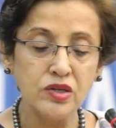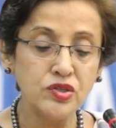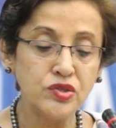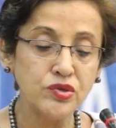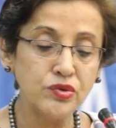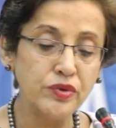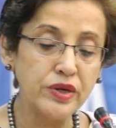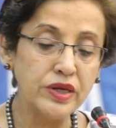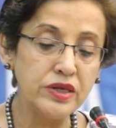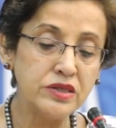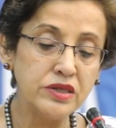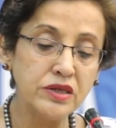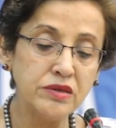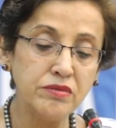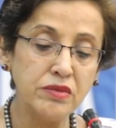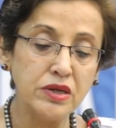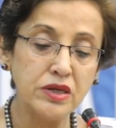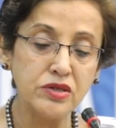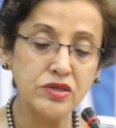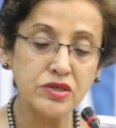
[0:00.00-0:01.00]
Two
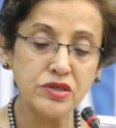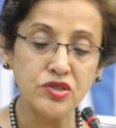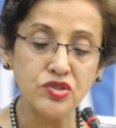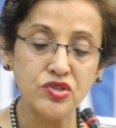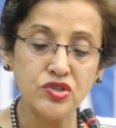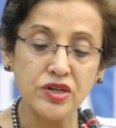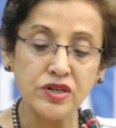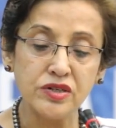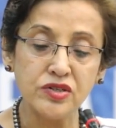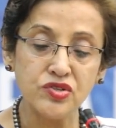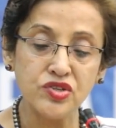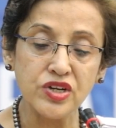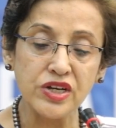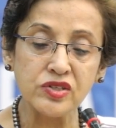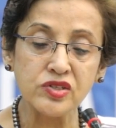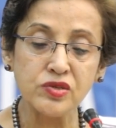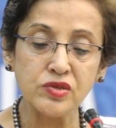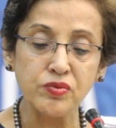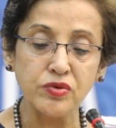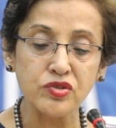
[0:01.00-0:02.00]
Indian military
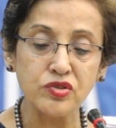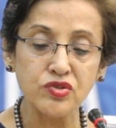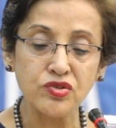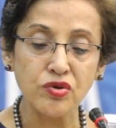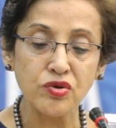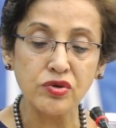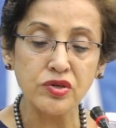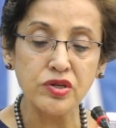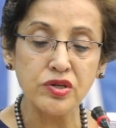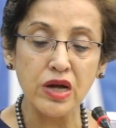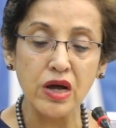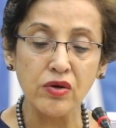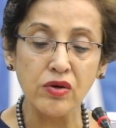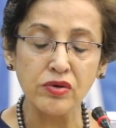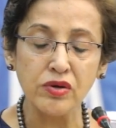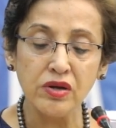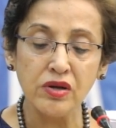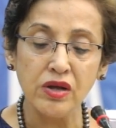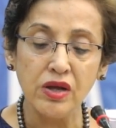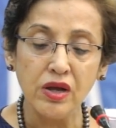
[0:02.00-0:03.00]
jets were shot
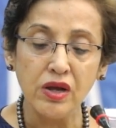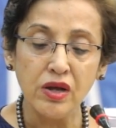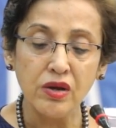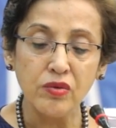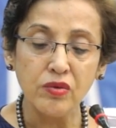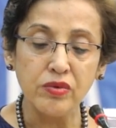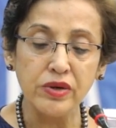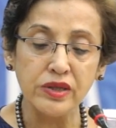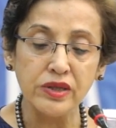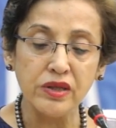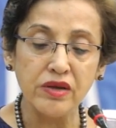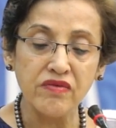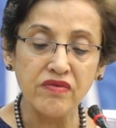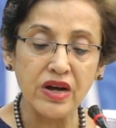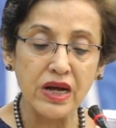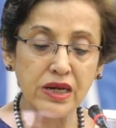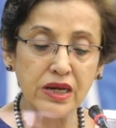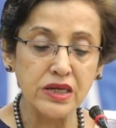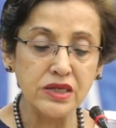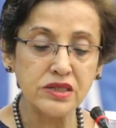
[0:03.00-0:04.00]
down when they
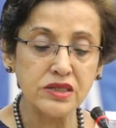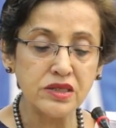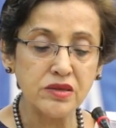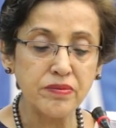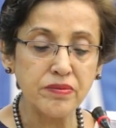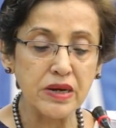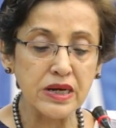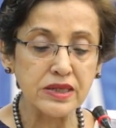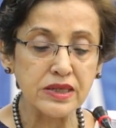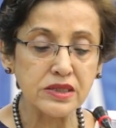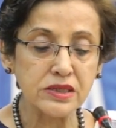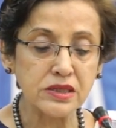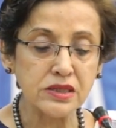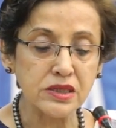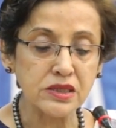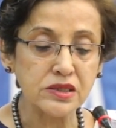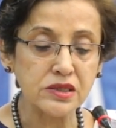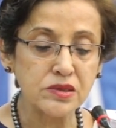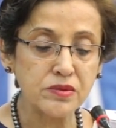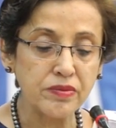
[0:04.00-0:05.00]
violated
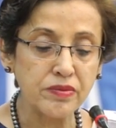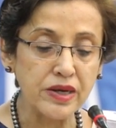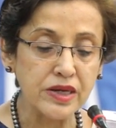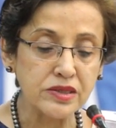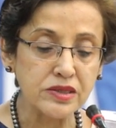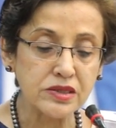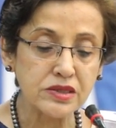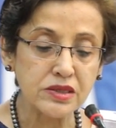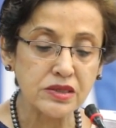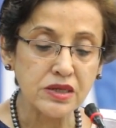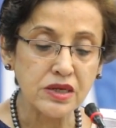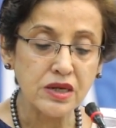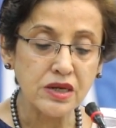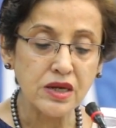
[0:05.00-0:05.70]
Pakistan space